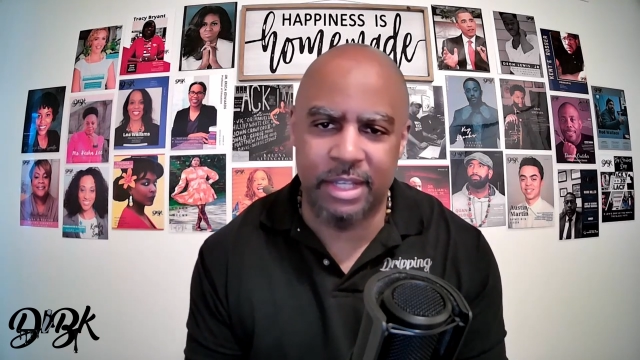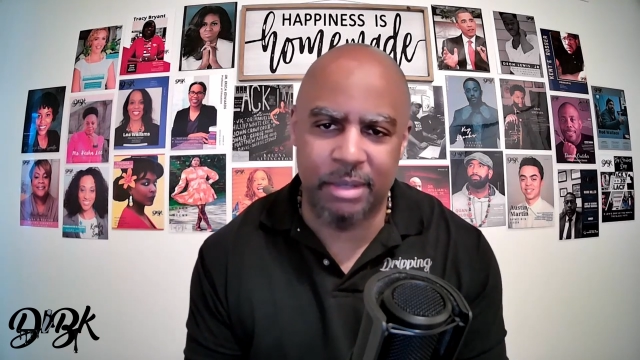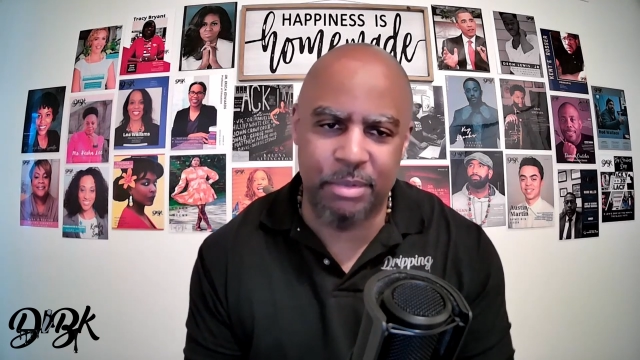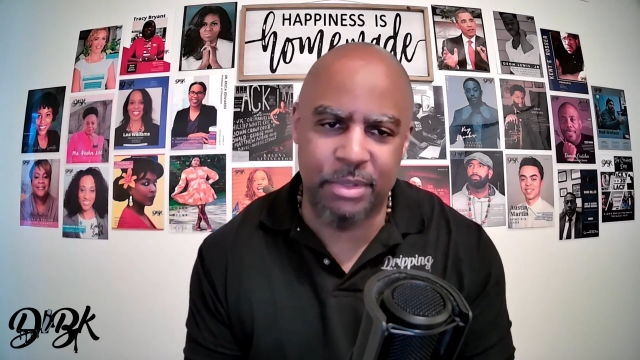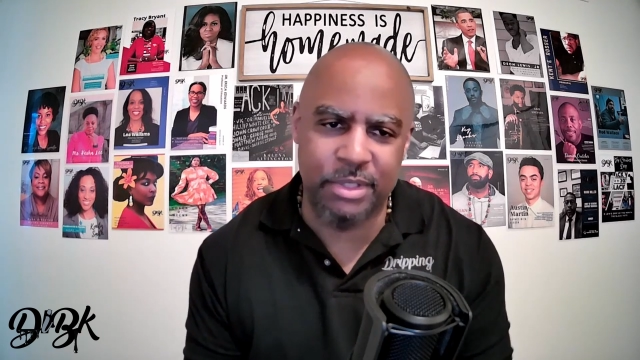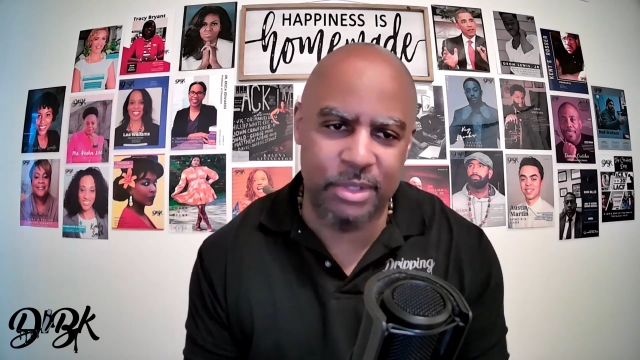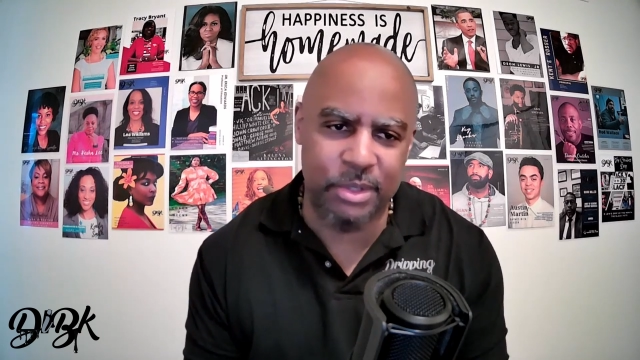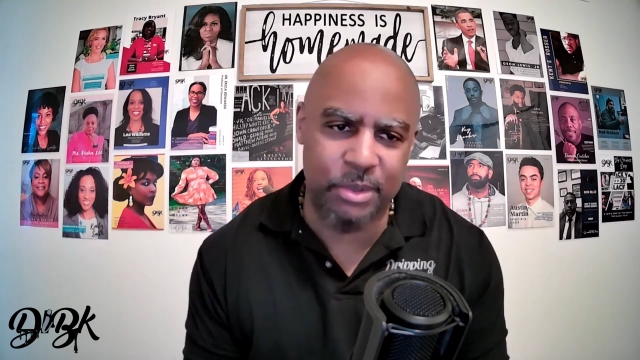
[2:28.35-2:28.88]

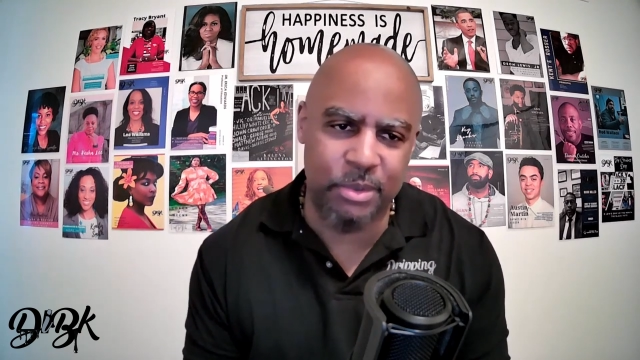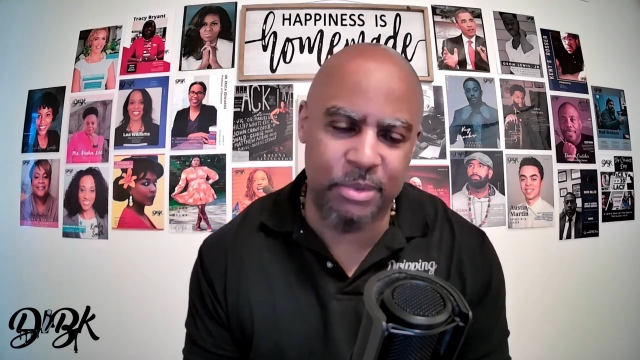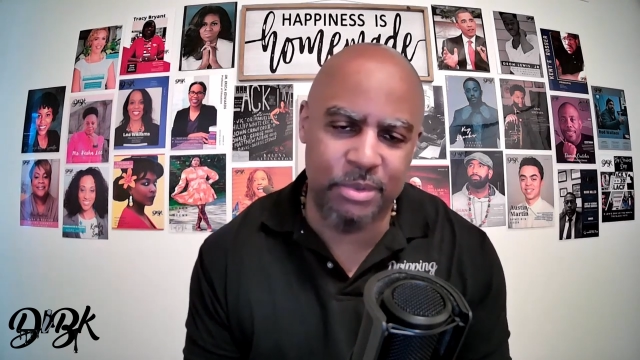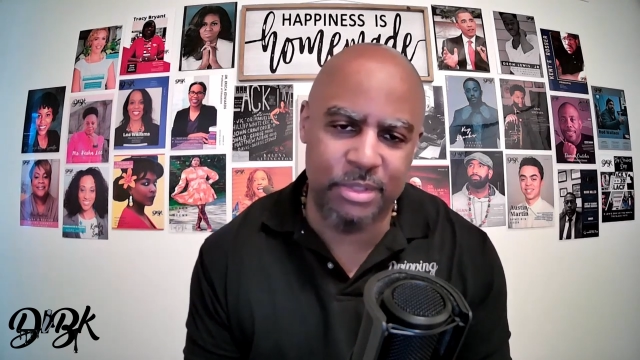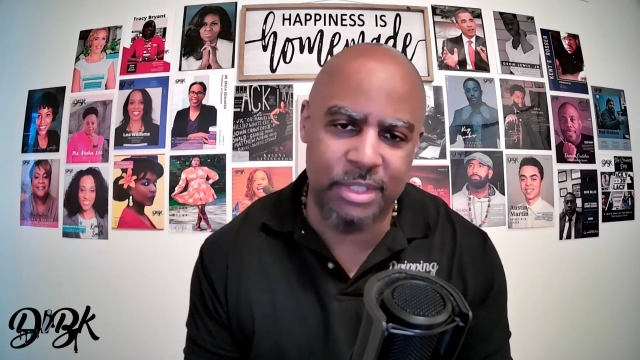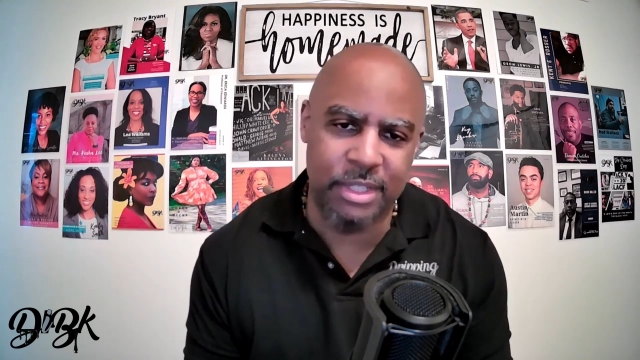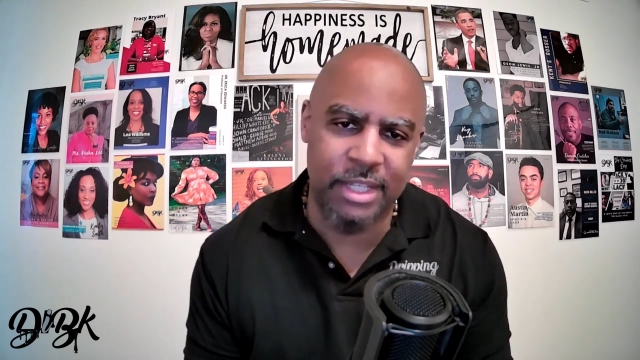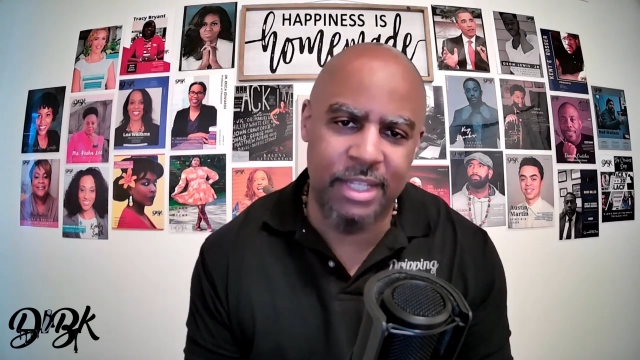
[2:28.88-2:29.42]

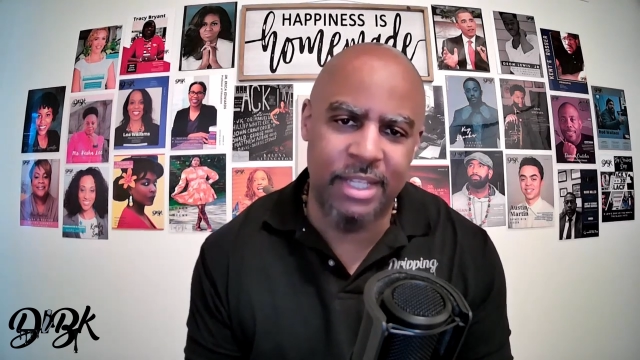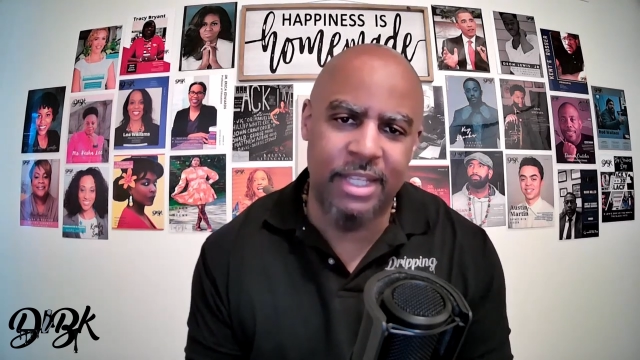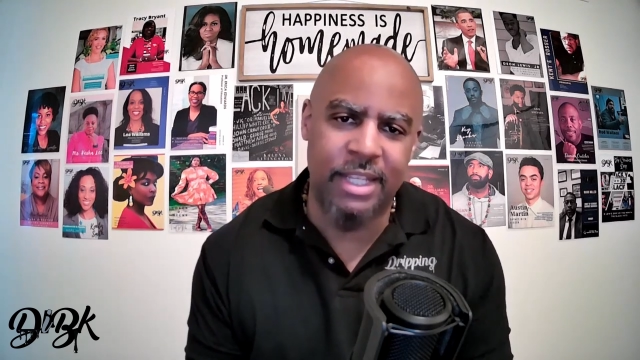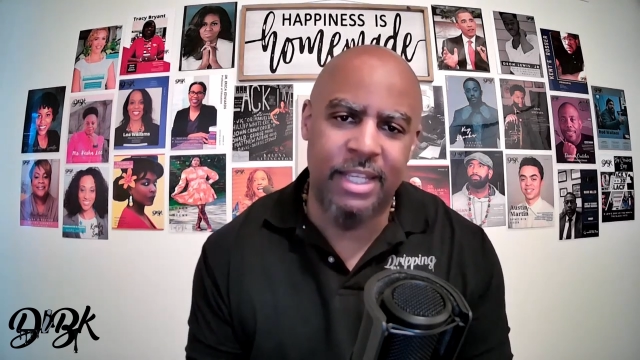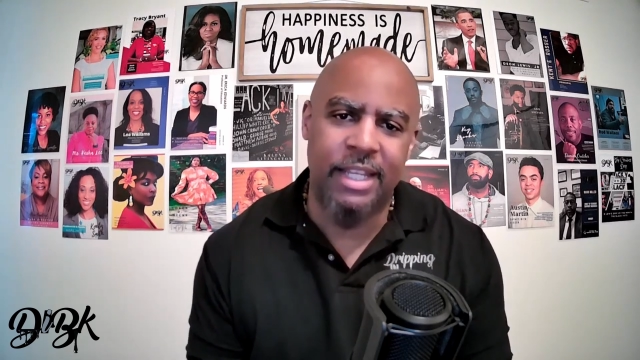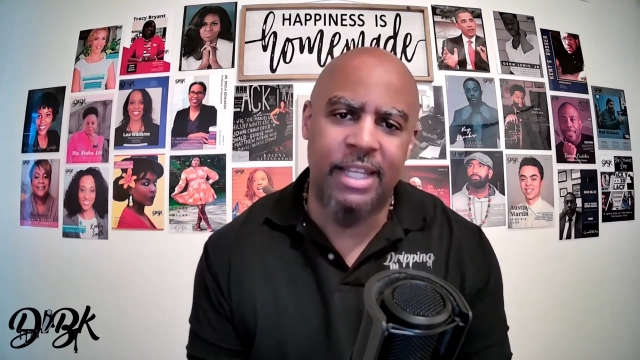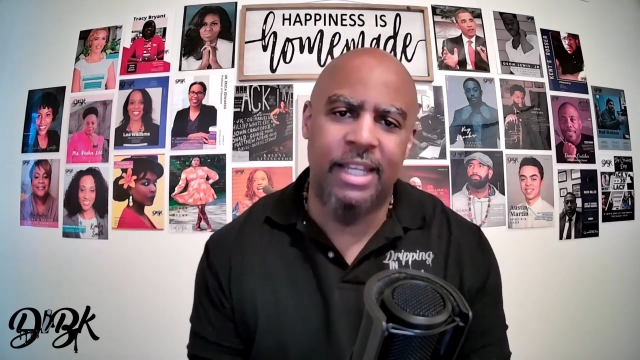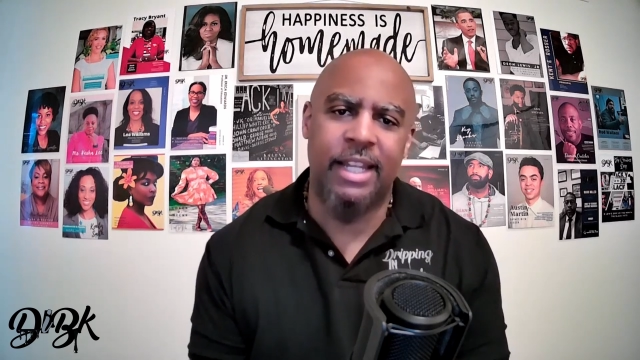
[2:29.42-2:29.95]
episode's
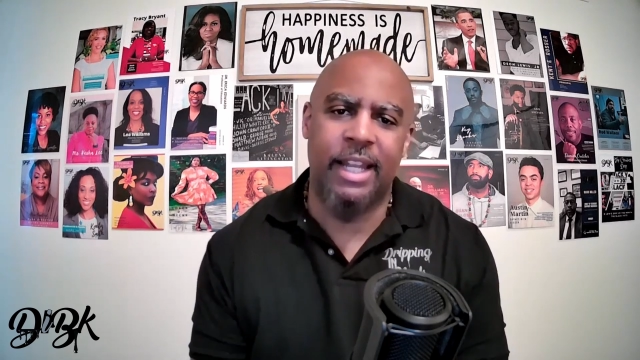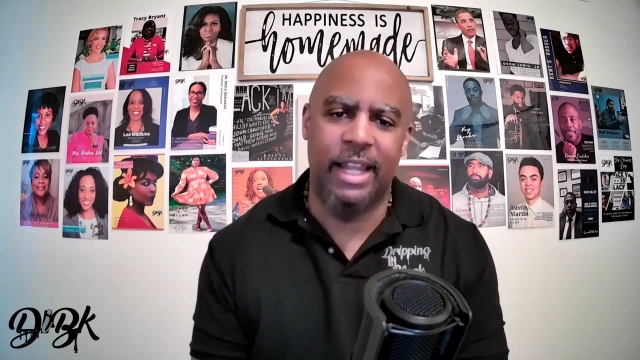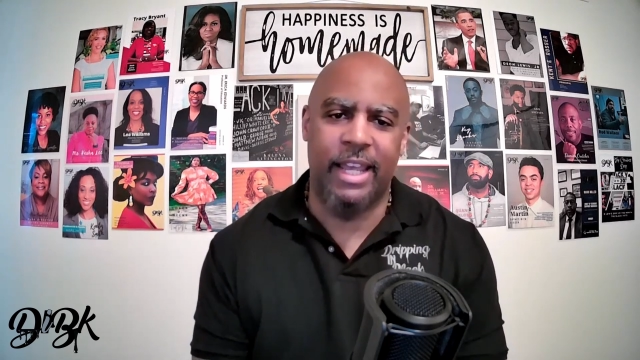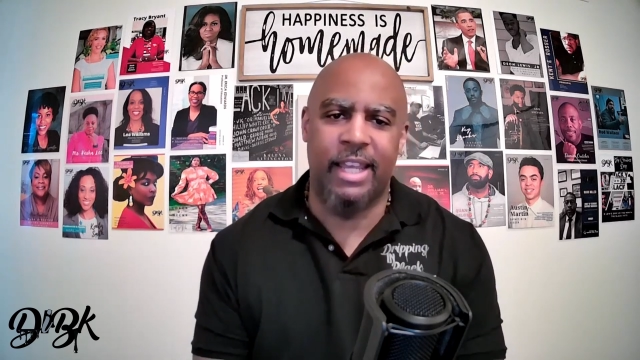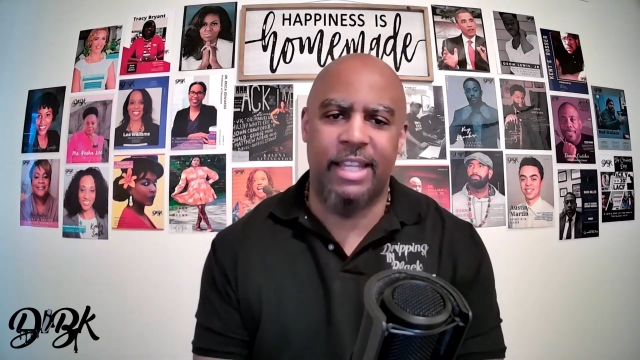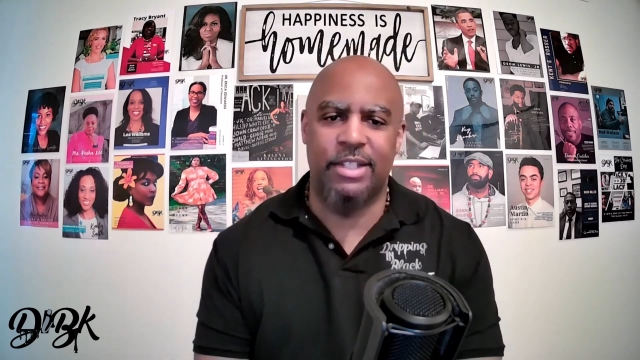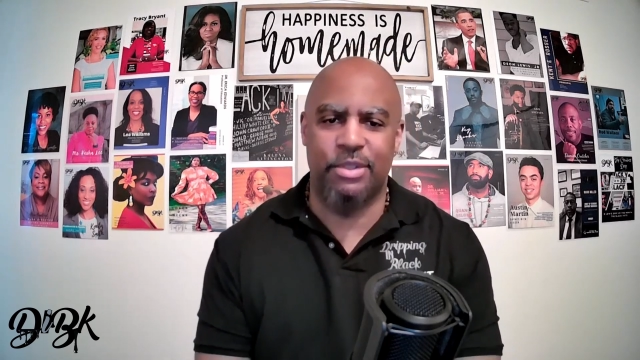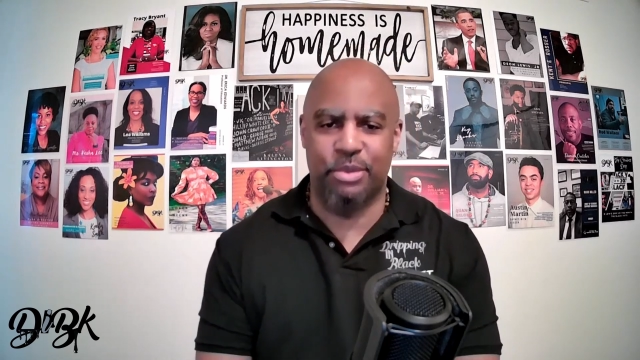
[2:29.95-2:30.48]

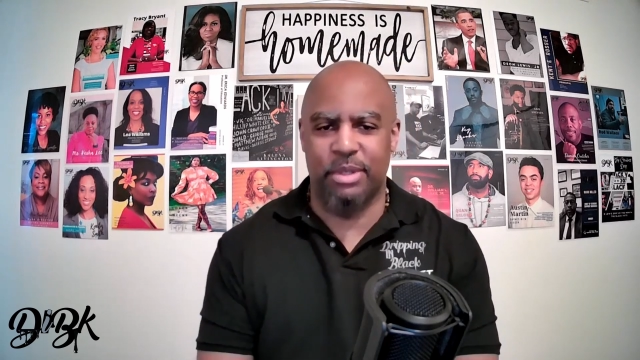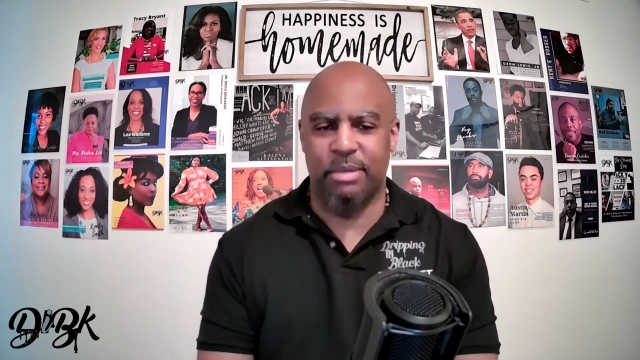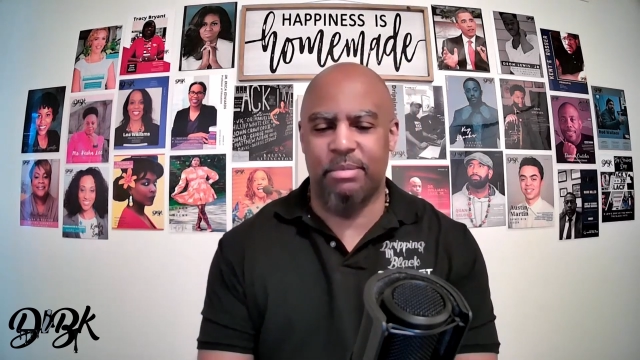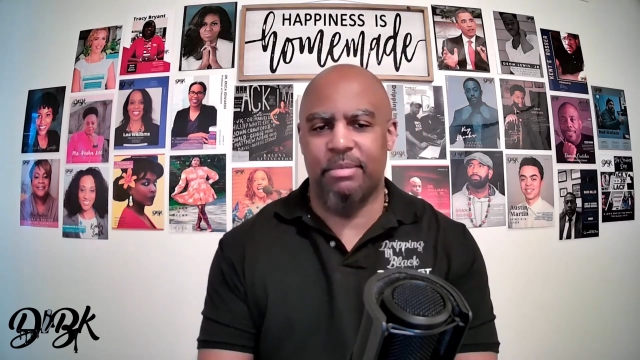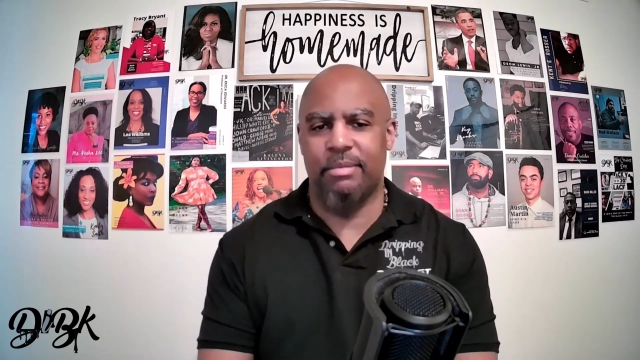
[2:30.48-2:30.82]
last drip.